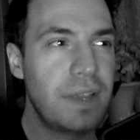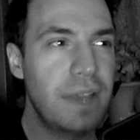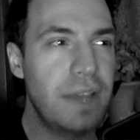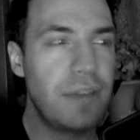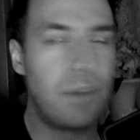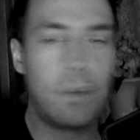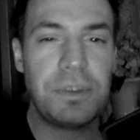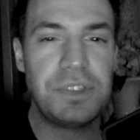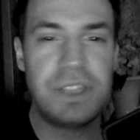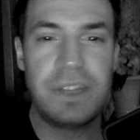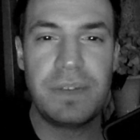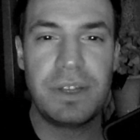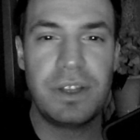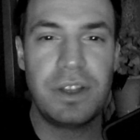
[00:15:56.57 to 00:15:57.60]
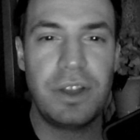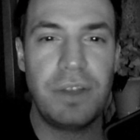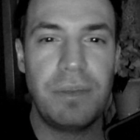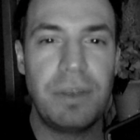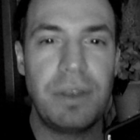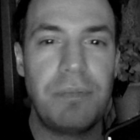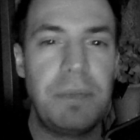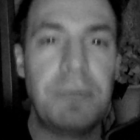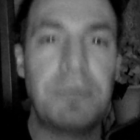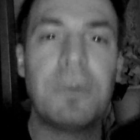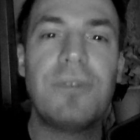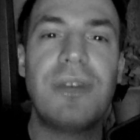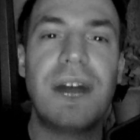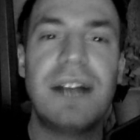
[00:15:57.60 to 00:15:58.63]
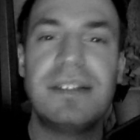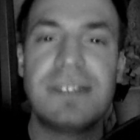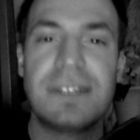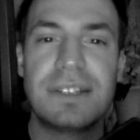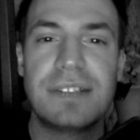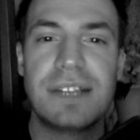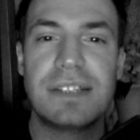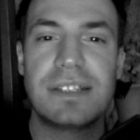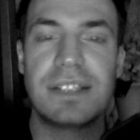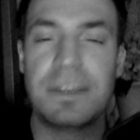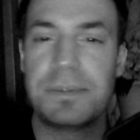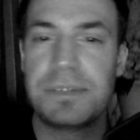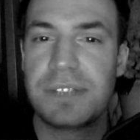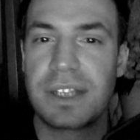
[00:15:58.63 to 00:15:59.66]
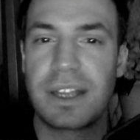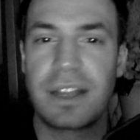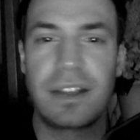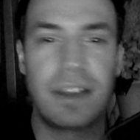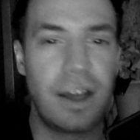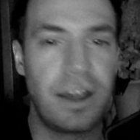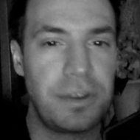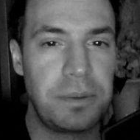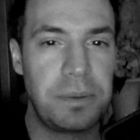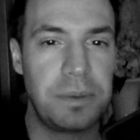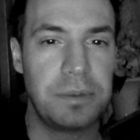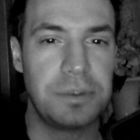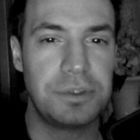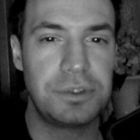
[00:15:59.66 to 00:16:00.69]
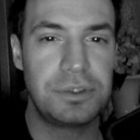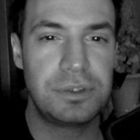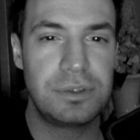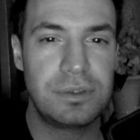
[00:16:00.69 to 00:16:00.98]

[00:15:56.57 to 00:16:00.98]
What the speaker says: it's almost even people find success lip syncing to other people's